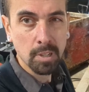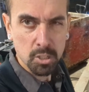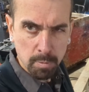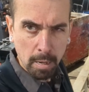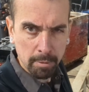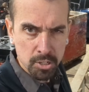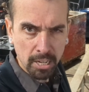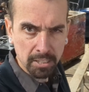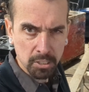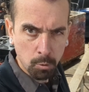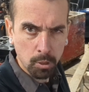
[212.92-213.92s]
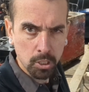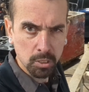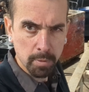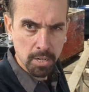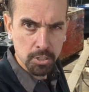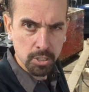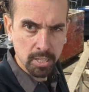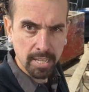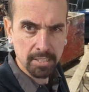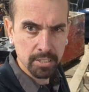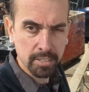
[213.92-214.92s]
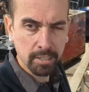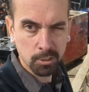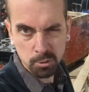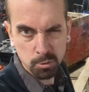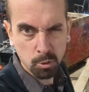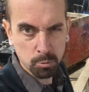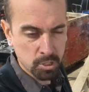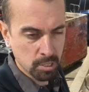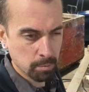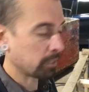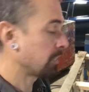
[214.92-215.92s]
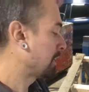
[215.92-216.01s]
I should probably check the oil and make sure that that's in there, because who knows what's shipping.